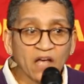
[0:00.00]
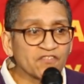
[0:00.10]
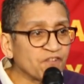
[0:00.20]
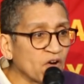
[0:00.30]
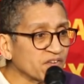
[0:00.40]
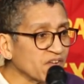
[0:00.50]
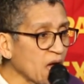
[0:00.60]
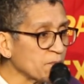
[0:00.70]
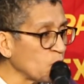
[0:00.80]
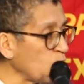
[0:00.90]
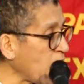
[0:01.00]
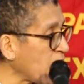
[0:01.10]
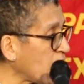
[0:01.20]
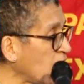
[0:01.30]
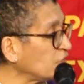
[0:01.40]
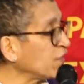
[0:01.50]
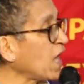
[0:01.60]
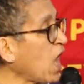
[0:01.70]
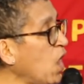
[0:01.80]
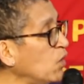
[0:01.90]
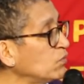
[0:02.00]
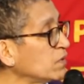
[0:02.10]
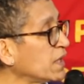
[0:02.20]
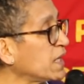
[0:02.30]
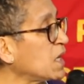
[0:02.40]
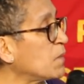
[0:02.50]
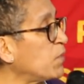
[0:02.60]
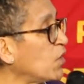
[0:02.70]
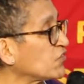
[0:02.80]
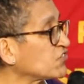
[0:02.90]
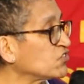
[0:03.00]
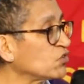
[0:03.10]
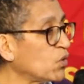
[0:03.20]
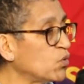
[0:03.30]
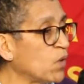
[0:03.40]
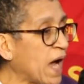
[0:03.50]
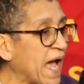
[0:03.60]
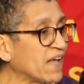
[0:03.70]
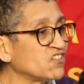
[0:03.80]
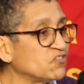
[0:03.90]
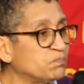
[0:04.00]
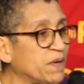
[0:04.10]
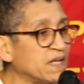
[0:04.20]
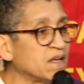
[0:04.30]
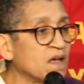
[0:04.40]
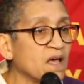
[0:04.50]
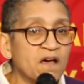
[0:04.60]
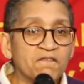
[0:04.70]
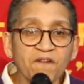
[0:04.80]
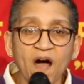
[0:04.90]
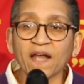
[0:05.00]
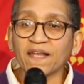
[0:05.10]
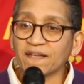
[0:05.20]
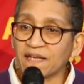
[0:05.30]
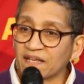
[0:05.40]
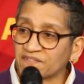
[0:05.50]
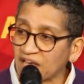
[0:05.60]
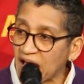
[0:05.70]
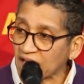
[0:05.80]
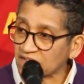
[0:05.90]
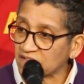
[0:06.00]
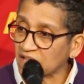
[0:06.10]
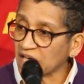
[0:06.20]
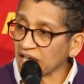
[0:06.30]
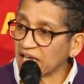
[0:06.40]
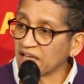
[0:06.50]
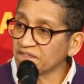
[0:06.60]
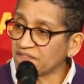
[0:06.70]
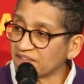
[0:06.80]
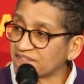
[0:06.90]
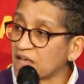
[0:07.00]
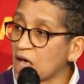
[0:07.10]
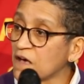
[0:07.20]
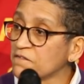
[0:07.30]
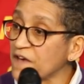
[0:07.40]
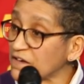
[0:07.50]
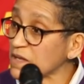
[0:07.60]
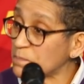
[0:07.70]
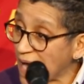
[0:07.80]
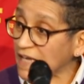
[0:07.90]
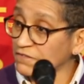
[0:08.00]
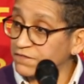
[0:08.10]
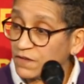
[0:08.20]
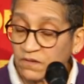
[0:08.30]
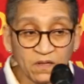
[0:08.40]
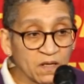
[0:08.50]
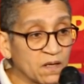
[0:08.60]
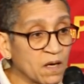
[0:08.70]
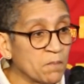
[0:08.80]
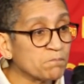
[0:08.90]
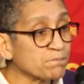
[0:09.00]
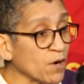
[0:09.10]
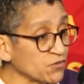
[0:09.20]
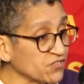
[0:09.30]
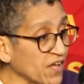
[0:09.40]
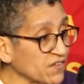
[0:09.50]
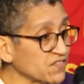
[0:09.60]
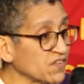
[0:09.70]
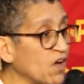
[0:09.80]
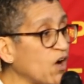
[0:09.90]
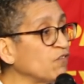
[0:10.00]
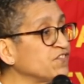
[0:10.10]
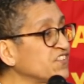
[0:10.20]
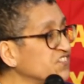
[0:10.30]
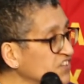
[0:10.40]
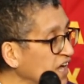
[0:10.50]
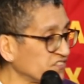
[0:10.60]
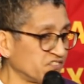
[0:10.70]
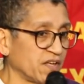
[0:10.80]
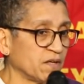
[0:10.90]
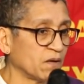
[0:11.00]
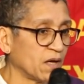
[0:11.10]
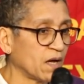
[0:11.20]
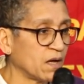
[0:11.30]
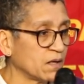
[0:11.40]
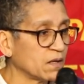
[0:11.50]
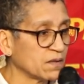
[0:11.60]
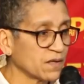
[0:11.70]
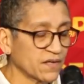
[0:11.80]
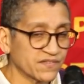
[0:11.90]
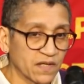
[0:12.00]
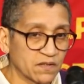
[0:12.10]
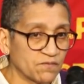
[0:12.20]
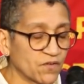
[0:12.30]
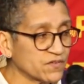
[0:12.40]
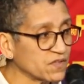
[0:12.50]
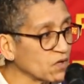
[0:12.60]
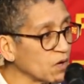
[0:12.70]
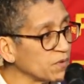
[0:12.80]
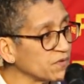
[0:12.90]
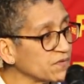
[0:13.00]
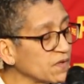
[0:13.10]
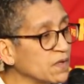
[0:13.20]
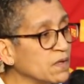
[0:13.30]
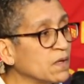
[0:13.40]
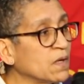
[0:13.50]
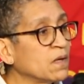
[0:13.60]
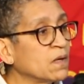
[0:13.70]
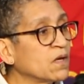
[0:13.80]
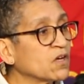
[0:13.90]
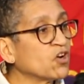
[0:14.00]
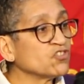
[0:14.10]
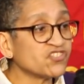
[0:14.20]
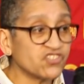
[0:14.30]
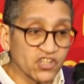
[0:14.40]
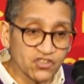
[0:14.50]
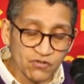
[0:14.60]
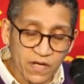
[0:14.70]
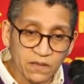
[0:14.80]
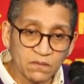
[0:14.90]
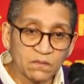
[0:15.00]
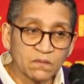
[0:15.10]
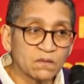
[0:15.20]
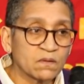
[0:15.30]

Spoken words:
As far as I'm aware, the only person who has been violently attacked in this very painful process of discussing, I say in inverted commas, considering